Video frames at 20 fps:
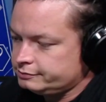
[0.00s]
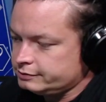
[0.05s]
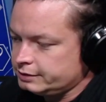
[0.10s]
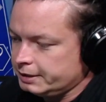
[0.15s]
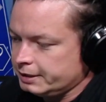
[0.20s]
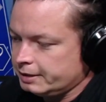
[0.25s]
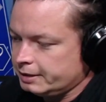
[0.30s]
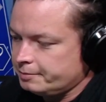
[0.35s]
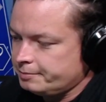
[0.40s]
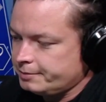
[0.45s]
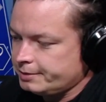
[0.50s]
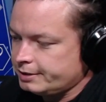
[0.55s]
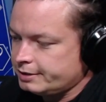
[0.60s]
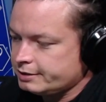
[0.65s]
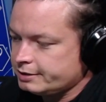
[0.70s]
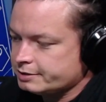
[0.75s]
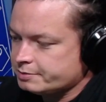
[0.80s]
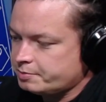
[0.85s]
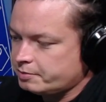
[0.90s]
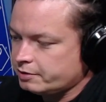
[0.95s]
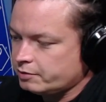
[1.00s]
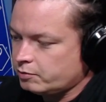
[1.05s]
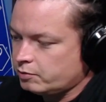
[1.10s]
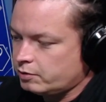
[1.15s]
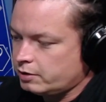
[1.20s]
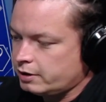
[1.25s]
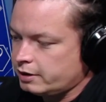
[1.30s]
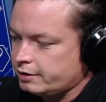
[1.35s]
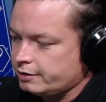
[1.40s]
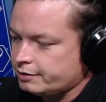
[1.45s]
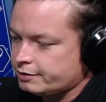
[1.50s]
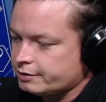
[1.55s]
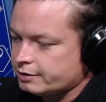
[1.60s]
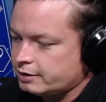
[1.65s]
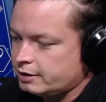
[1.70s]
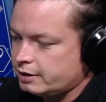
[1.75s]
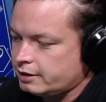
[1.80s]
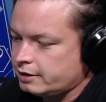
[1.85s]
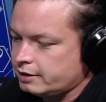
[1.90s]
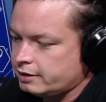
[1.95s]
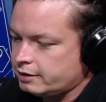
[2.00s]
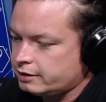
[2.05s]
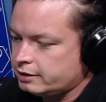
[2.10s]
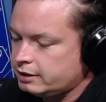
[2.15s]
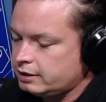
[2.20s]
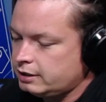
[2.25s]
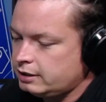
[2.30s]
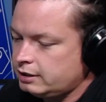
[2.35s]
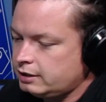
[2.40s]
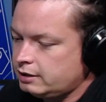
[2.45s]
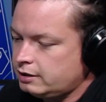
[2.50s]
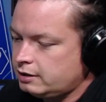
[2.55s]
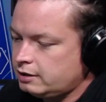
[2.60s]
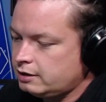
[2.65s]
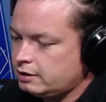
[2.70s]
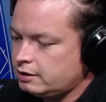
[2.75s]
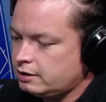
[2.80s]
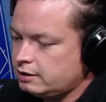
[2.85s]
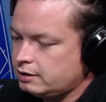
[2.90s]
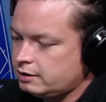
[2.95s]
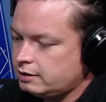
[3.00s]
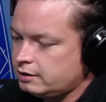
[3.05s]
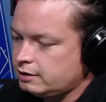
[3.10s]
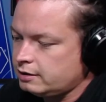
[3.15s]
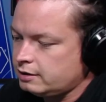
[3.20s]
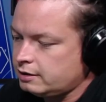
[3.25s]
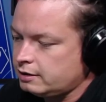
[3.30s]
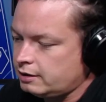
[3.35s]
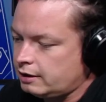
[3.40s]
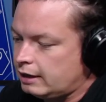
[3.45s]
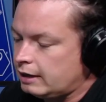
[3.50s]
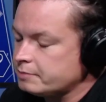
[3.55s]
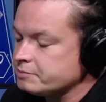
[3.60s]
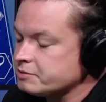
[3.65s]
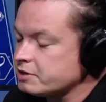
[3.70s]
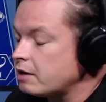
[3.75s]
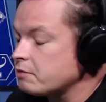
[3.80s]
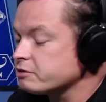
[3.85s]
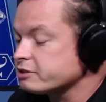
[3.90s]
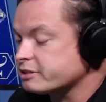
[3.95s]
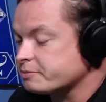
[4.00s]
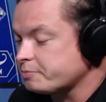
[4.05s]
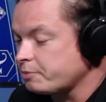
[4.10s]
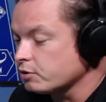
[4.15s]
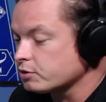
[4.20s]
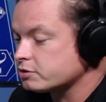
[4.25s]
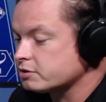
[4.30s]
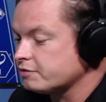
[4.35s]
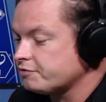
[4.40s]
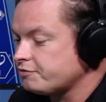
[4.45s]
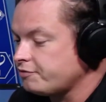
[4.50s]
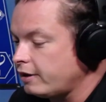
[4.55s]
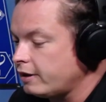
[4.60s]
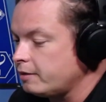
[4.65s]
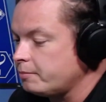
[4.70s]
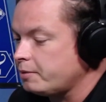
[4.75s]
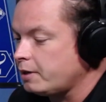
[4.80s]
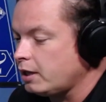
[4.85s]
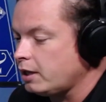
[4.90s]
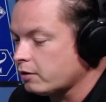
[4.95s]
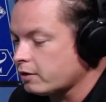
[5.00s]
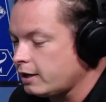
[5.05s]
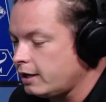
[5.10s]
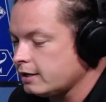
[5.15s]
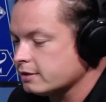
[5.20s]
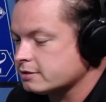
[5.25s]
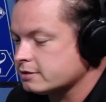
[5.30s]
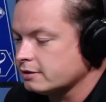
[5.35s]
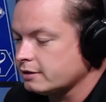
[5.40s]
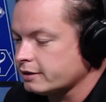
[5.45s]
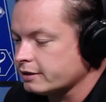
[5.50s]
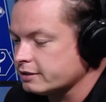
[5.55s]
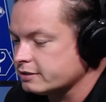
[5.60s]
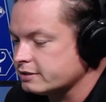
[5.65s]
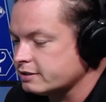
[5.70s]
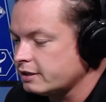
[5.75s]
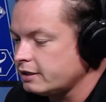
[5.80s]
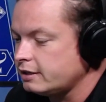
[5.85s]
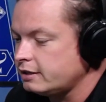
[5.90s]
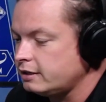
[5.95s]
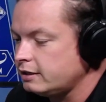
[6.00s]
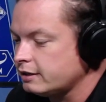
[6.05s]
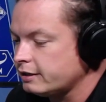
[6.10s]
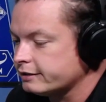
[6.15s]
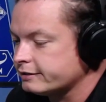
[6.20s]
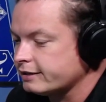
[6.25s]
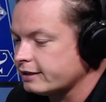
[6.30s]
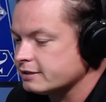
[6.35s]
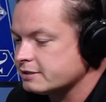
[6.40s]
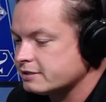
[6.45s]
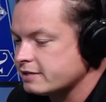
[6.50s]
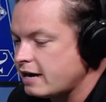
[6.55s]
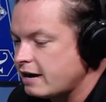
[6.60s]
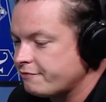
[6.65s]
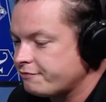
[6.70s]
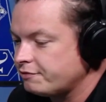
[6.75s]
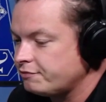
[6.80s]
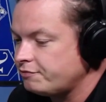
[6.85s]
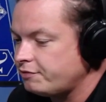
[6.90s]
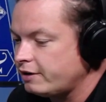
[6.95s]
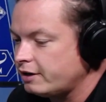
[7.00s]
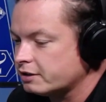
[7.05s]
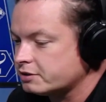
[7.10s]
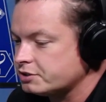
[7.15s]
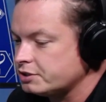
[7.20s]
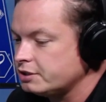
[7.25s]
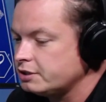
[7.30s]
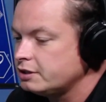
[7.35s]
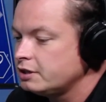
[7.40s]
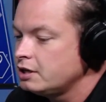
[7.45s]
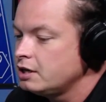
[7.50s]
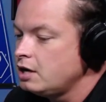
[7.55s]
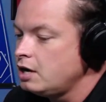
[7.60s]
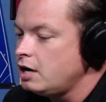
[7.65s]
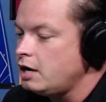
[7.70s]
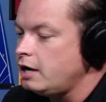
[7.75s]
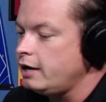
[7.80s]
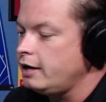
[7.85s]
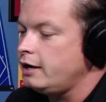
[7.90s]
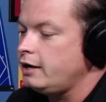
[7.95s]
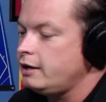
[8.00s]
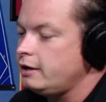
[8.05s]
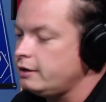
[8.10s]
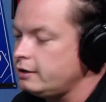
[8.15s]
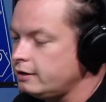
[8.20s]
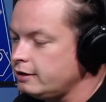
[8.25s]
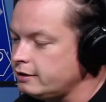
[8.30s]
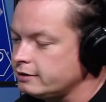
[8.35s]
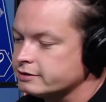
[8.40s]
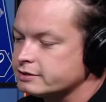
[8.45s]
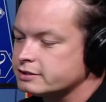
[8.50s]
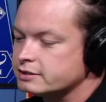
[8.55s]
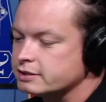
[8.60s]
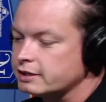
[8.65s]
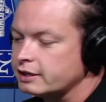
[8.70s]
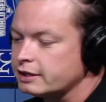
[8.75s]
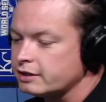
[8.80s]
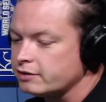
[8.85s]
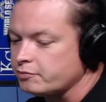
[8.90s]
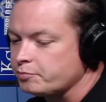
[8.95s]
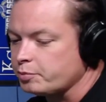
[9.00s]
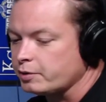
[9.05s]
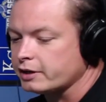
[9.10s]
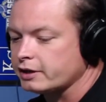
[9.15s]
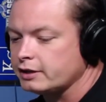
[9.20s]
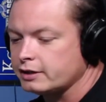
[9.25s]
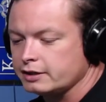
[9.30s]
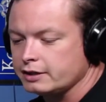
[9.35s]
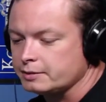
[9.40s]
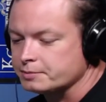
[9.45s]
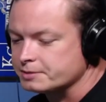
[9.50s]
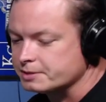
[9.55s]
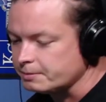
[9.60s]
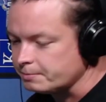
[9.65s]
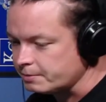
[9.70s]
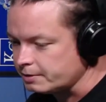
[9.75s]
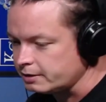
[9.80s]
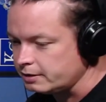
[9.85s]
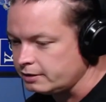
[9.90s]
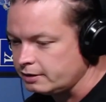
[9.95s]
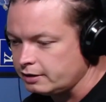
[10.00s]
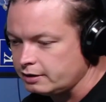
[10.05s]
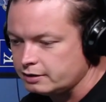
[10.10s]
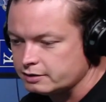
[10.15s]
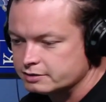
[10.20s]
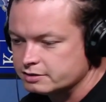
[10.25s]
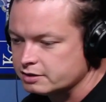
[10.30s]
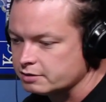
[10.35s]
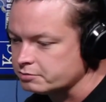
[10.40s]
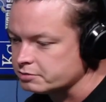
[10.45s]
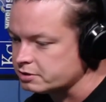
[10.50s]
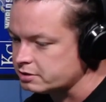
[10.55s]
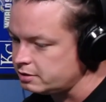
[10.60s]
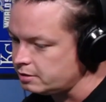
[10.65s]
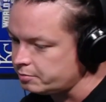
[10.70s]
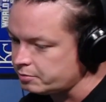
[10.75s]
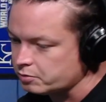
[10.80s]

Yep, it is pretty wild. Khamzat was supposed to fight Paulo Costa, like I said. He got that staph infection, and instead of bringing up somebody else that was the number